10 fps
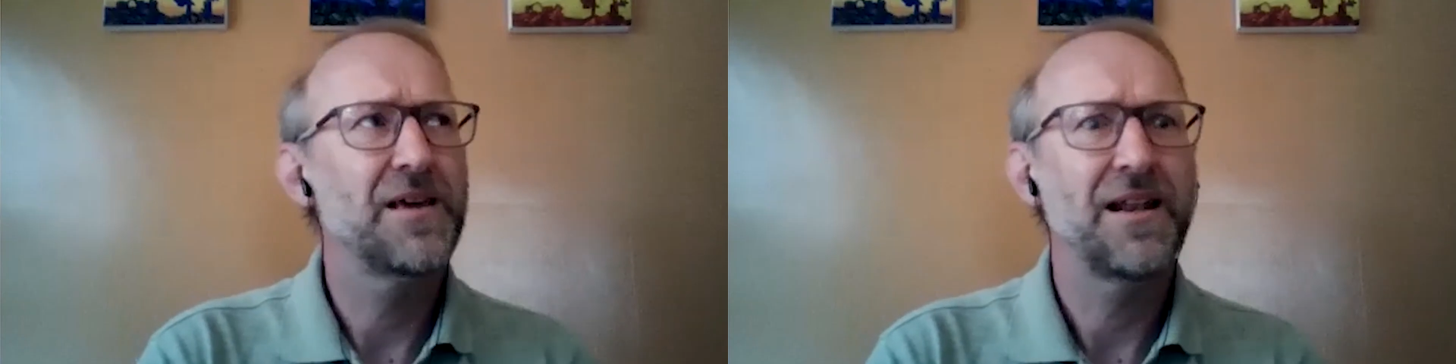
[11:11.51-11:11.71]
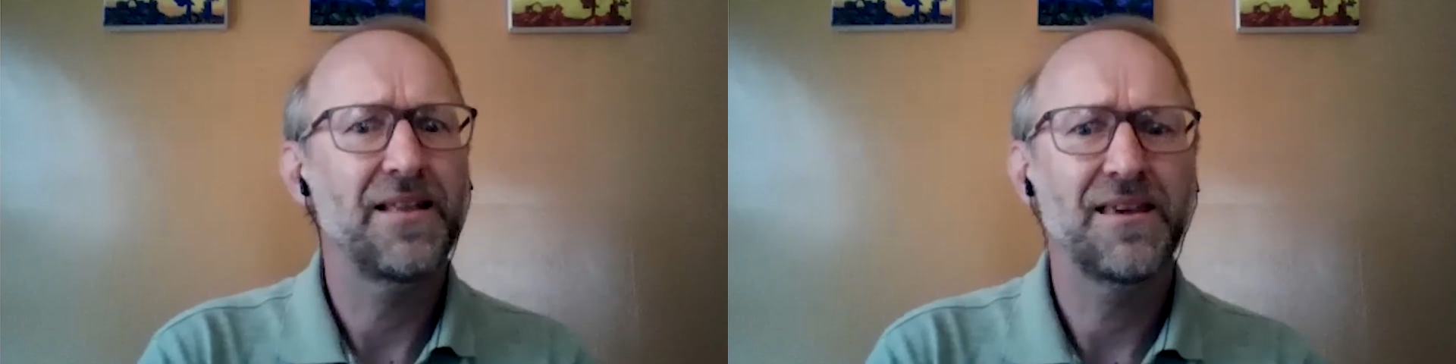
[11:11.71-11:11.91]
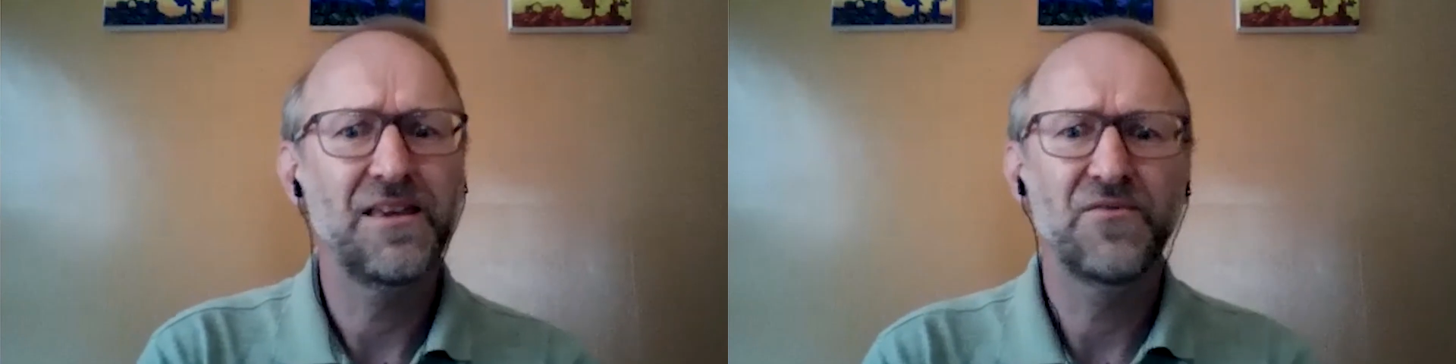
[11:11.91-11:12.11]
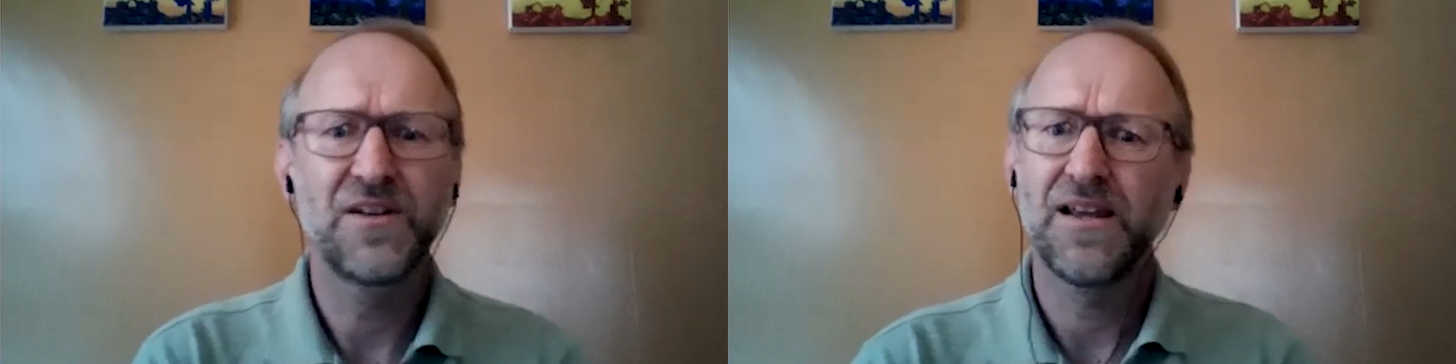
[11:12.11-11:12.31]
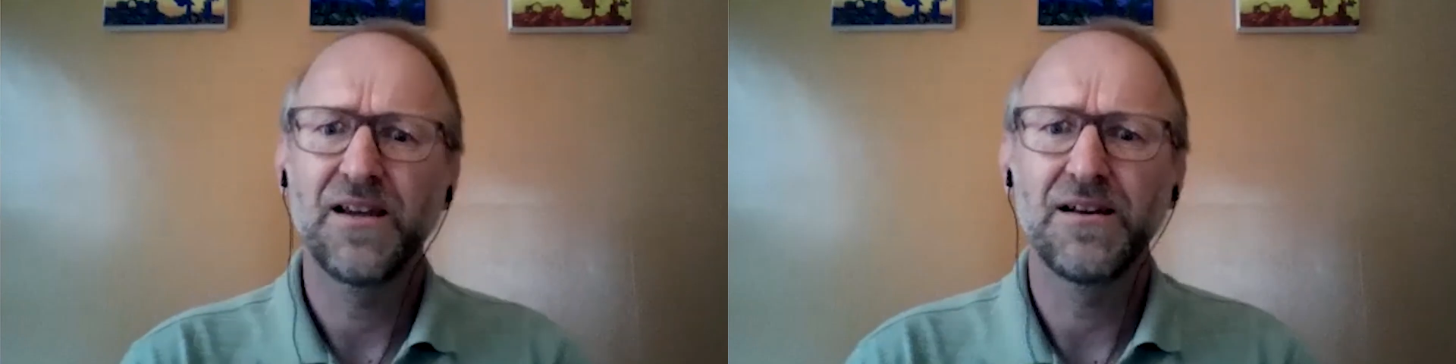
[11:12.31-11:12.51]
and I think
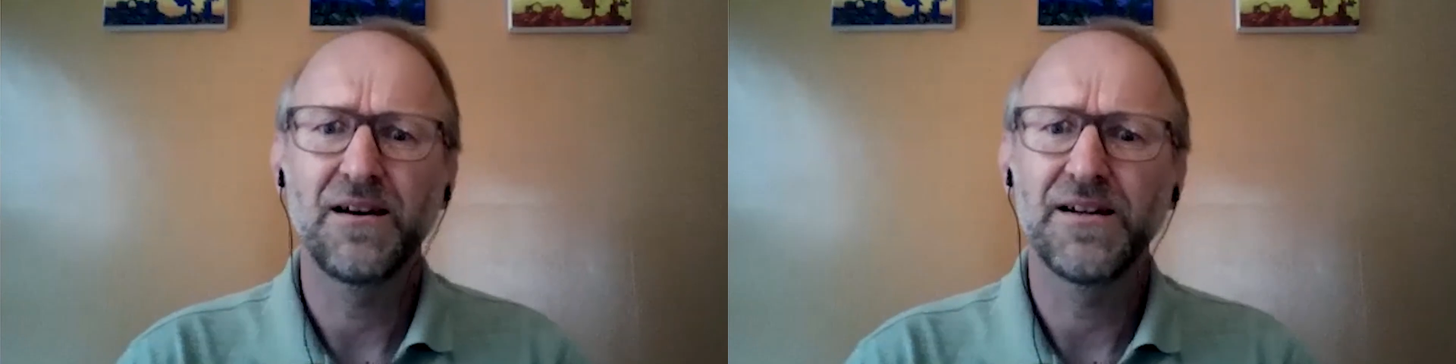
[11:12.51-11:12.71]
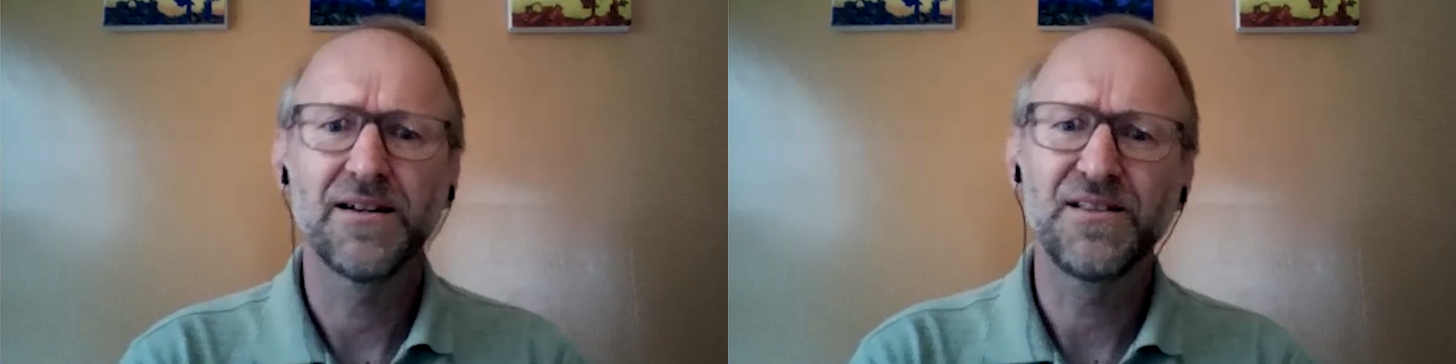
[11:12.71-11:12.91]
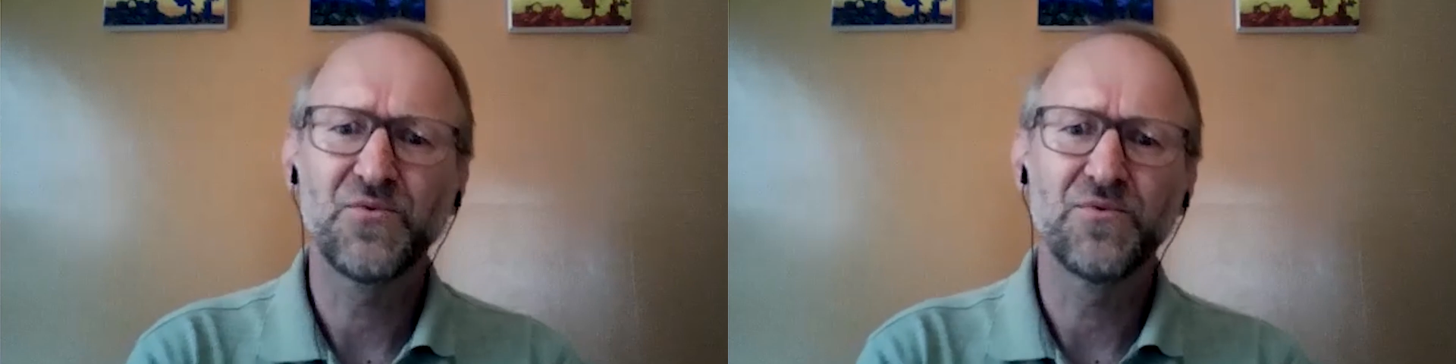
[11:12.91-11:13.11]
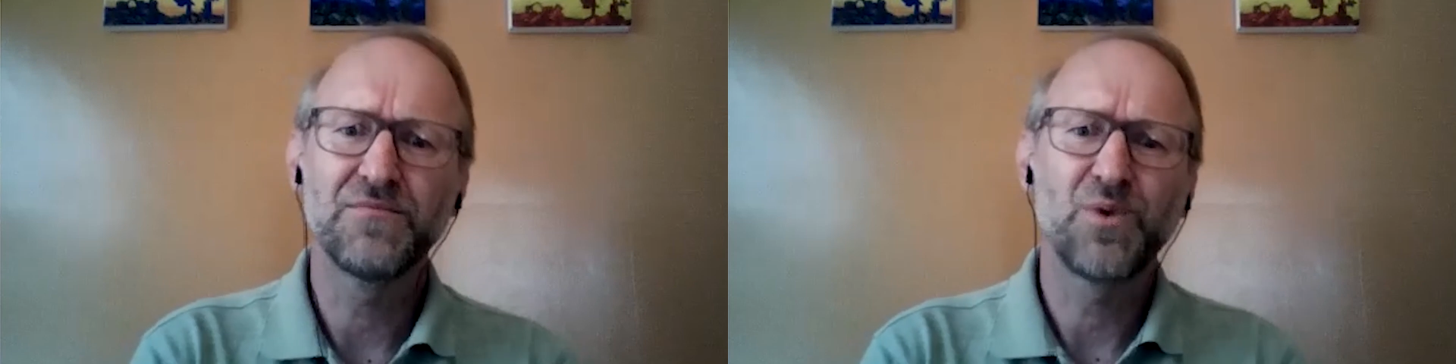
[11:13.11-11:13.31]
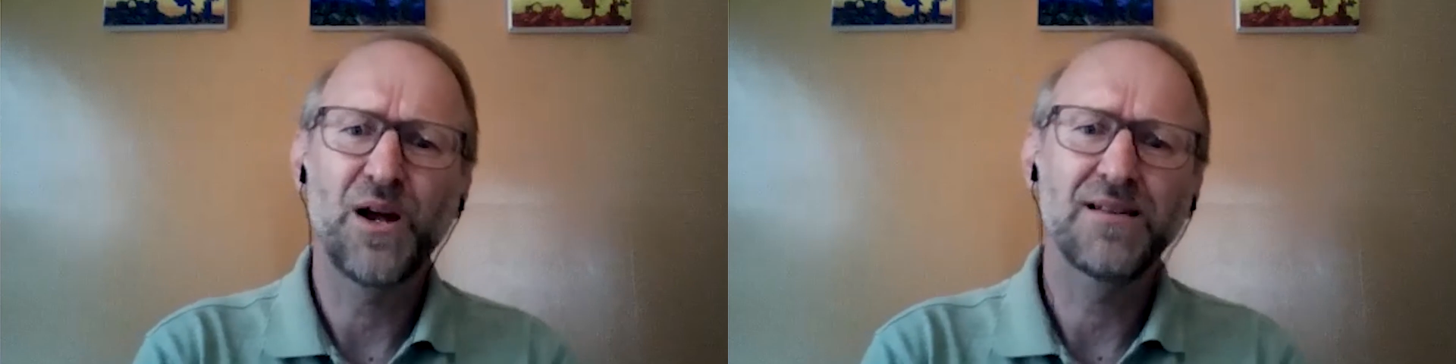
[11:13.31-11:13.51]
even Annalise
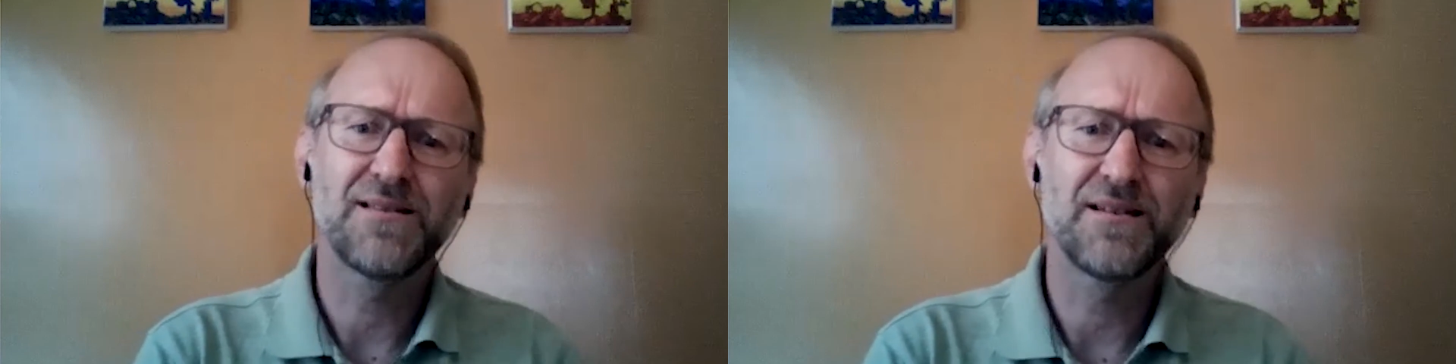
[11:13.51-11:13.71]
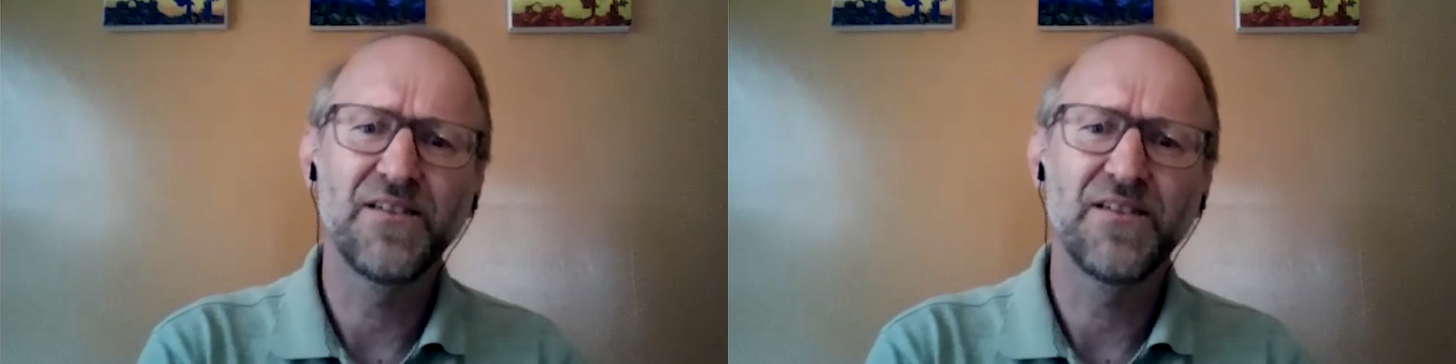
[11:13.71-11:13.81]
and Braxton